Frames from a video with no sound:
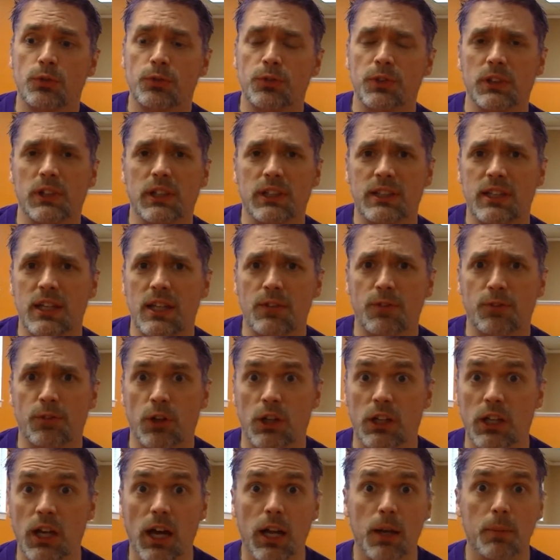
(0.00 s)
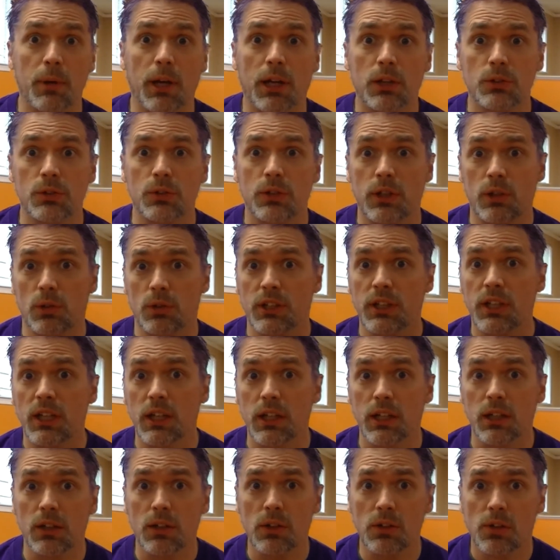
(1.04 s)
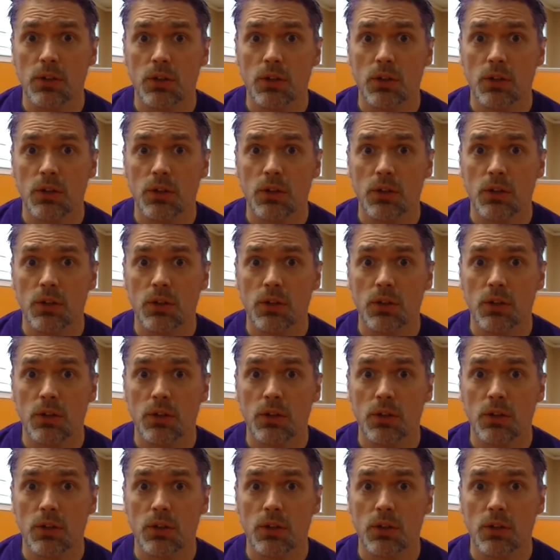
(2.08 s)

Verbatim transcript: feel like they forgot about you? They don't care?